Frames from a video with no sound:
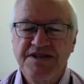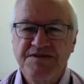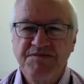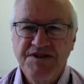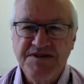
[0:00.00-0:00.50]

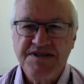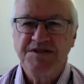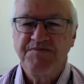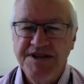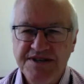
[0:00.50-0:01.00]
mostly
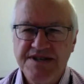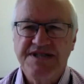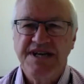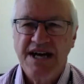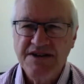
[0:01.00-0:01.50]
species
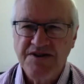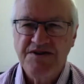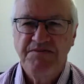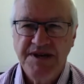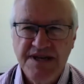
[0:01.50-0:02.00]
cannot
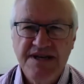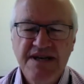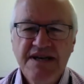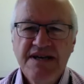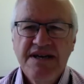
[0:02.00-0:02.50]
be
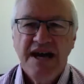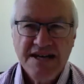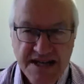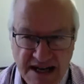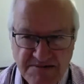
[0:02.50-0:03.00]

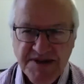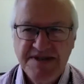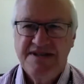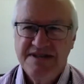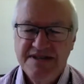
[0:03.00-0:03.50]

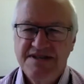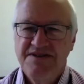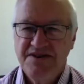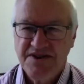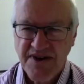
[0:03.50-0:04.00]
adapted to
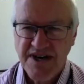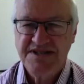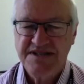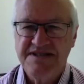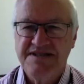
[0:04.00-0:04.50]
the
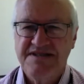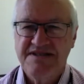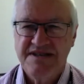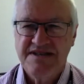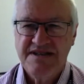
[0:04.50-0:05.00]
crisis
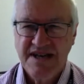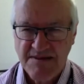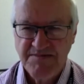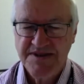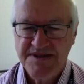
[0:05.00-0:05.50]
that
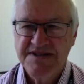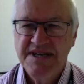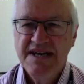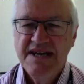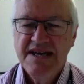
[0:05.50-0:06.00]
happens.
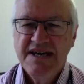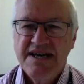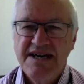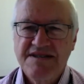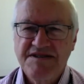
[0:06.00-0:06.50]

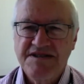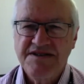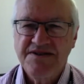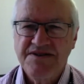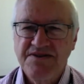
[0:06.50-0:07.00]
And
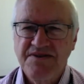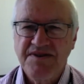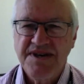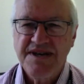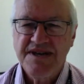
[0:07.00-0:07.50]
so
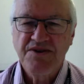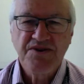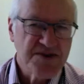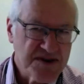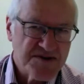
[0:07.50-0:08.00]
you
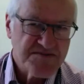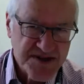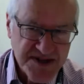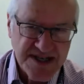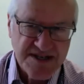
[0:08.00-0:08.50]
could not
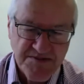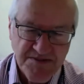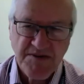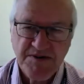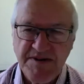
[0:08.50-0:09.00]
predict
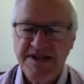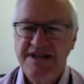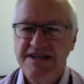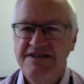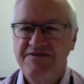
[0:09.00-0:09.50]
probably
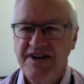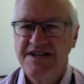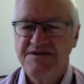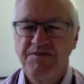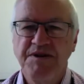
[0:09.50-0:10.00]
in
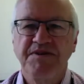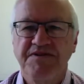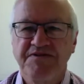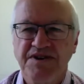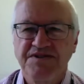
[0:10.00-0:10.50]
advance. People
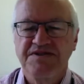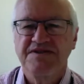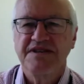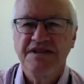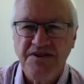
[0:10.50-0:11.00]
have
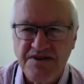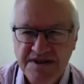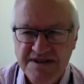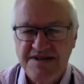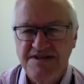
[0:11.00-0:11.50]
constantly looked
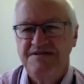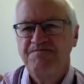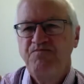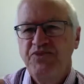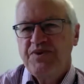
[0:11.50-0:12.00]
at this
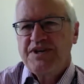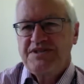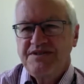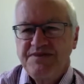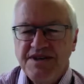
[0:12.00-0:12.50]

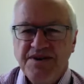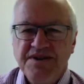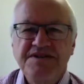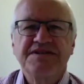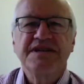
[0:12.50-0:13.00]
question. We call
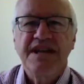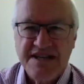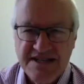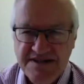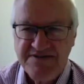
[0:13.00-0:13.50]
it
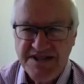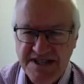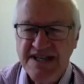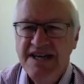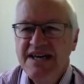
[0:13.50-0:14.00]
selectivity.